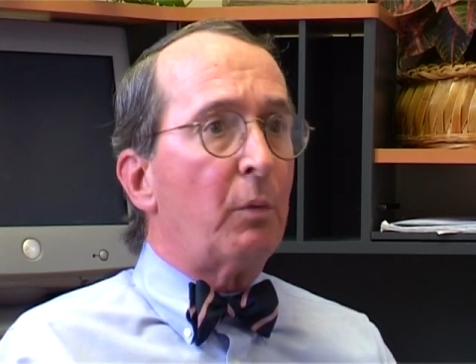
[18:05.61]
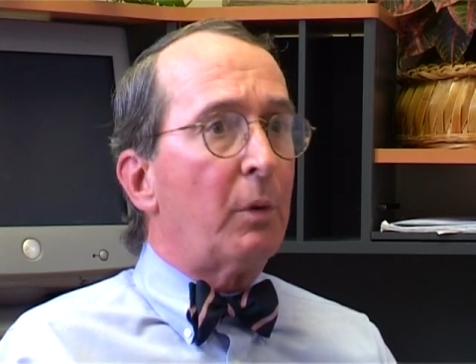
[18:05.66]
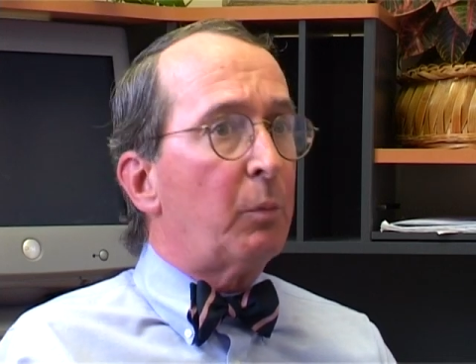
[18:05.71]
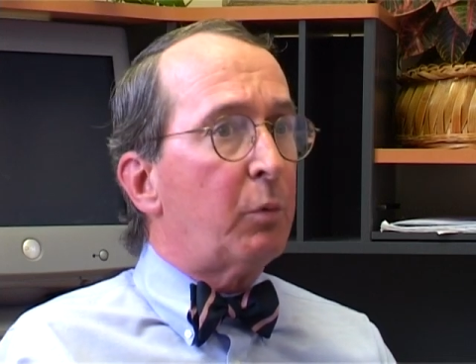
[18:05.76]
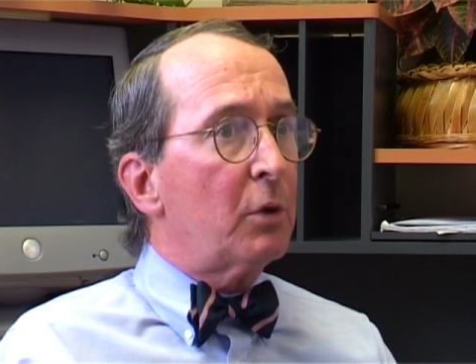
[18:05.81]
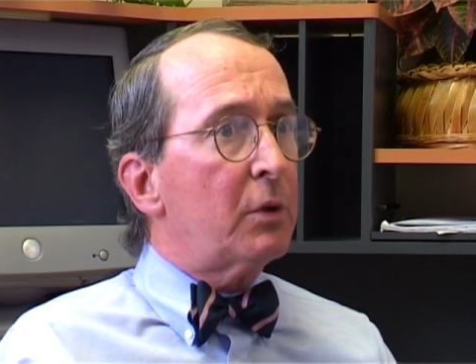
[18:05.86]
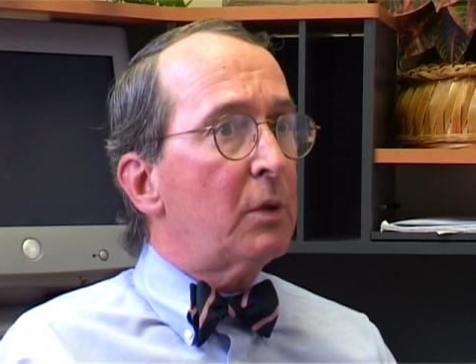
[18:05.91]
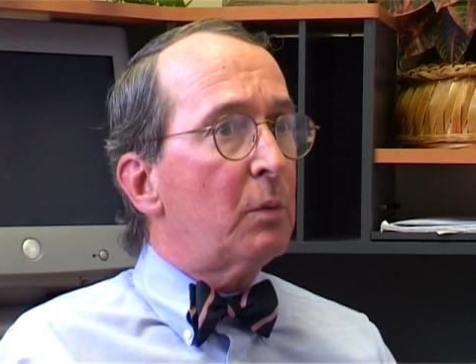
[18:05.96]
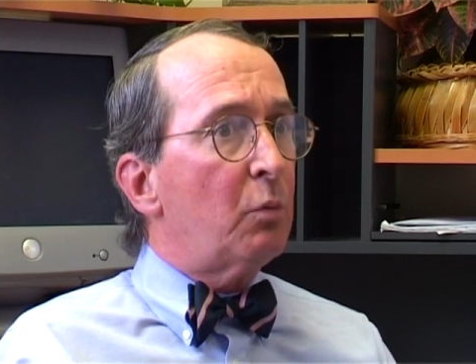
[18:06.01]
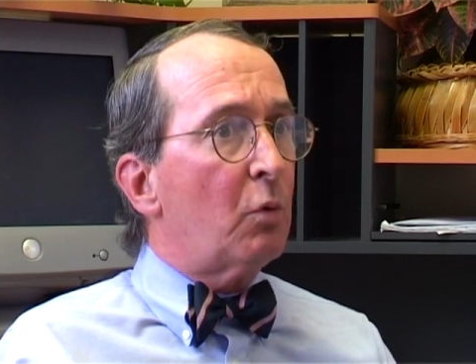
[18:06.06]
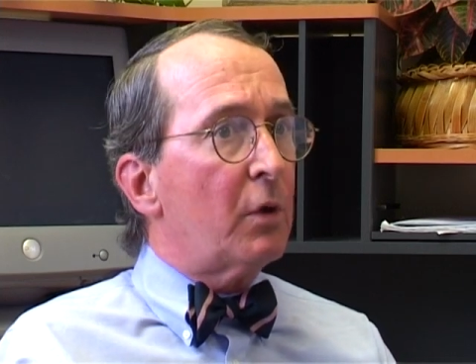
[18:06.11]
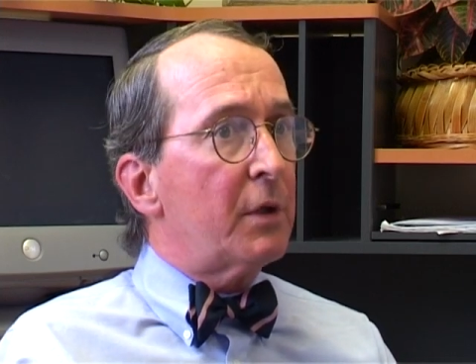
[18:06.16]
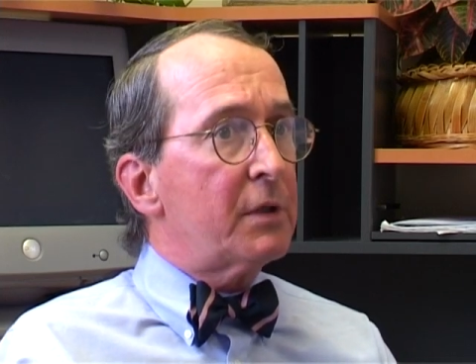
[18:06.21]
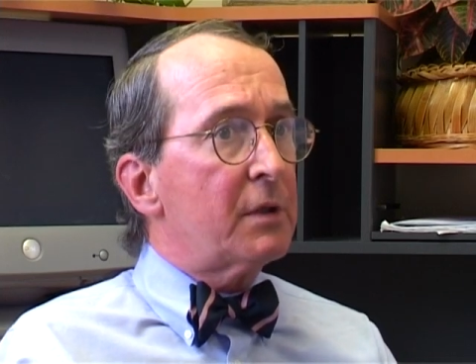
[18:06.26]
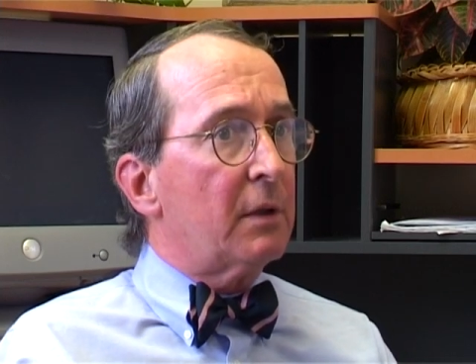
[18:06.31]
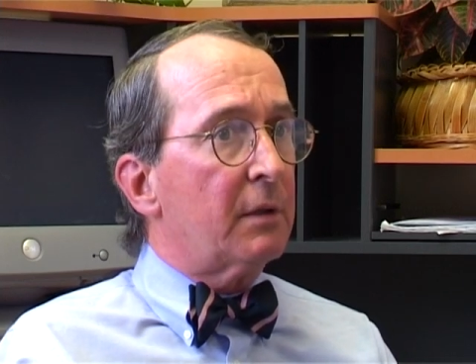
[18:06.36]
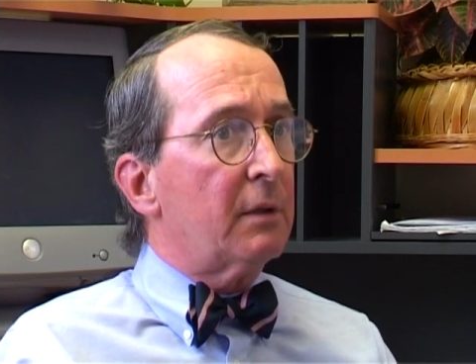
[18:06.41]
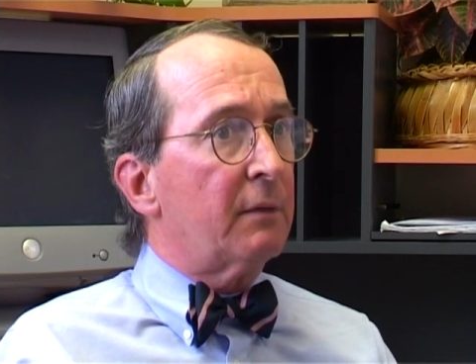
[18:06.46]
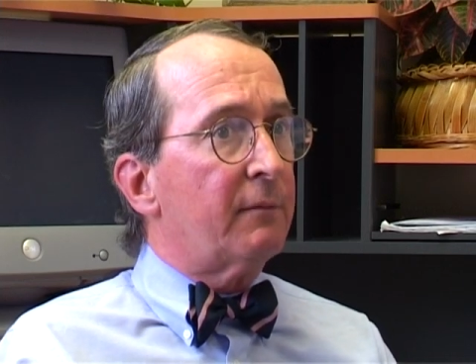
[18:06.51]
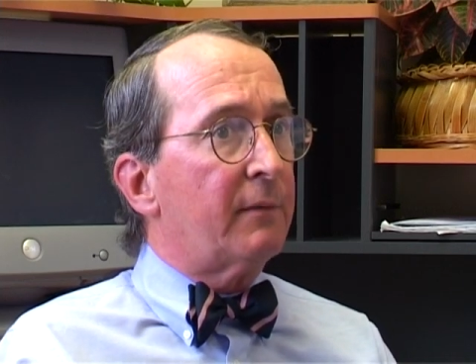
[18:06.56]
we put the boys
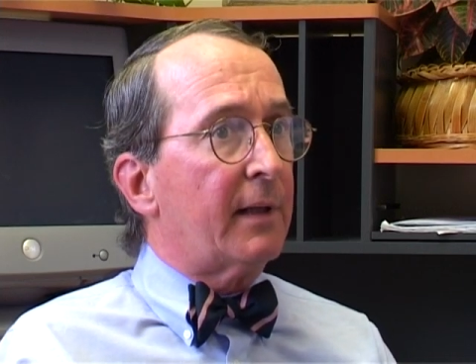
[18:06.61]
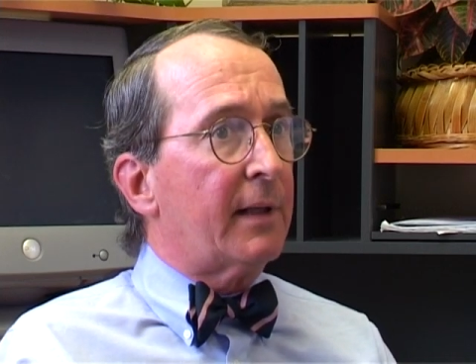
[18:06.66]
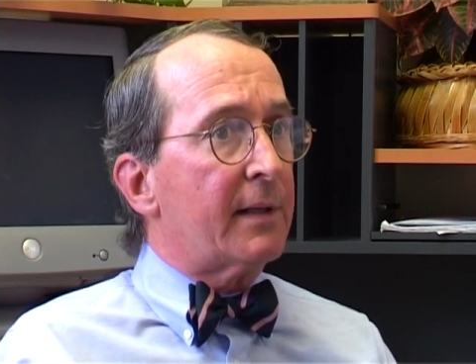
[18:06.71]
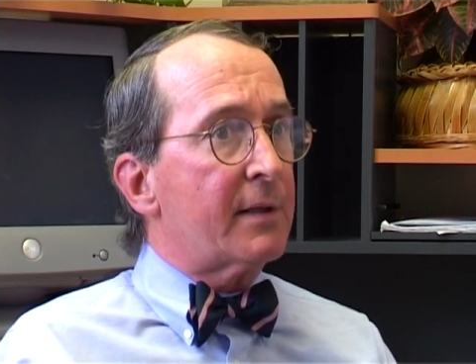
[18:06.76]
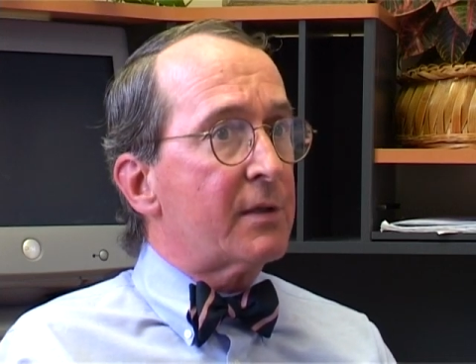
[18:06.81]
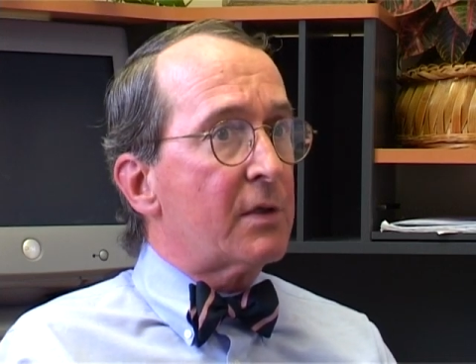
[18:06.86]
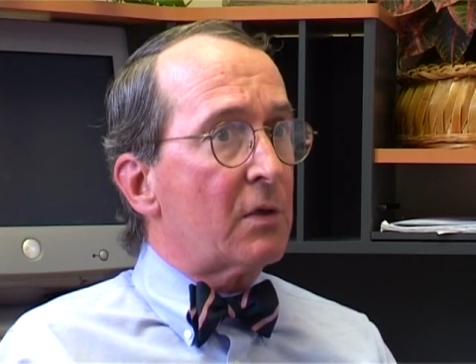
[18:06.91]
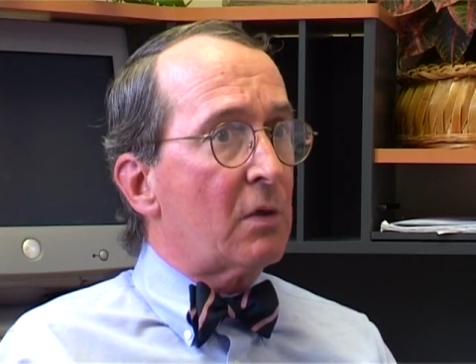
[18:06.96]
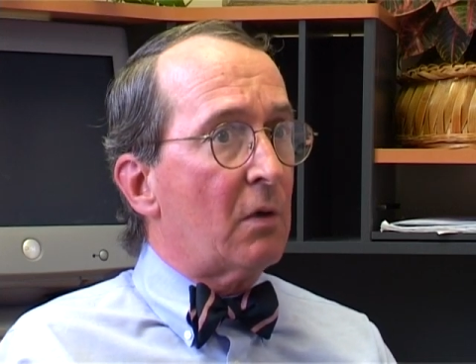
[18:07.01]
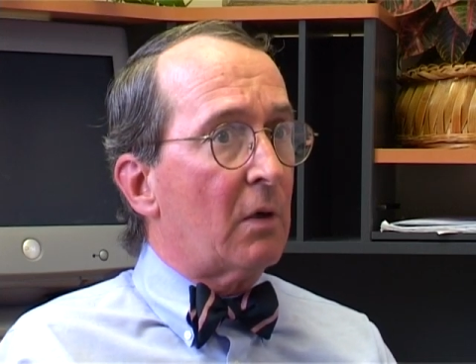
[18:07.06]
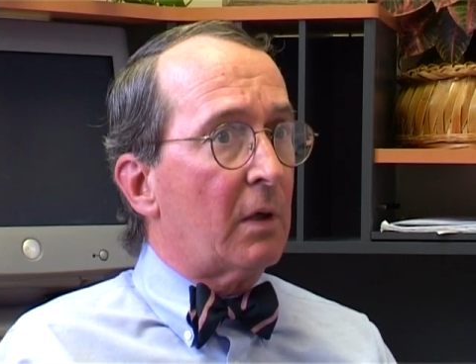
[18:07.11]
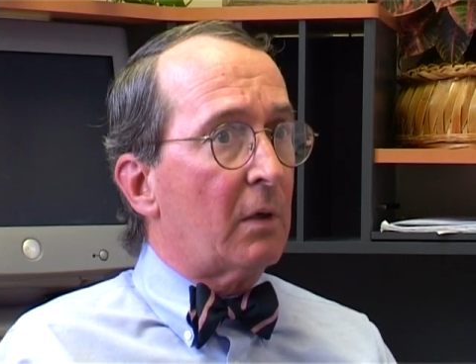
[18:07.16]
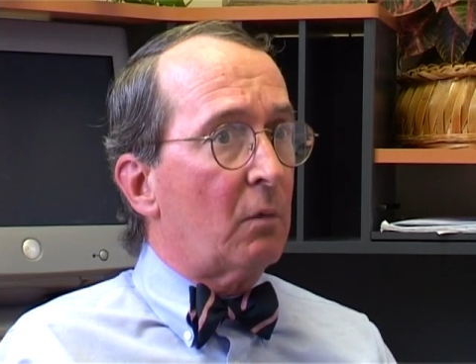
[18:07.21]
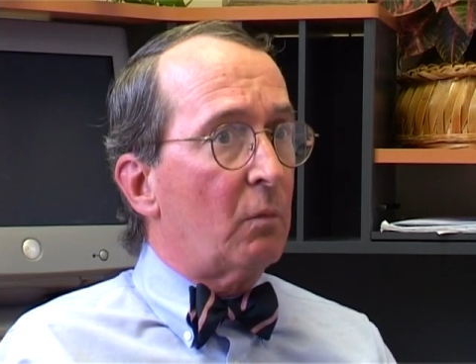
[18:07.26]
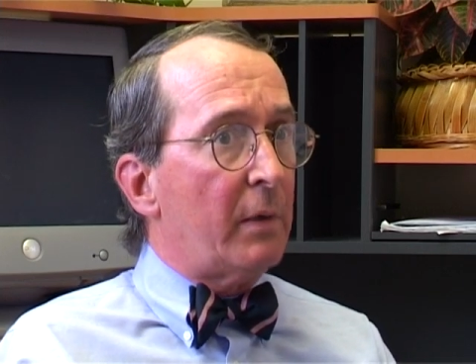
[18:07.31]
on the Flazicort,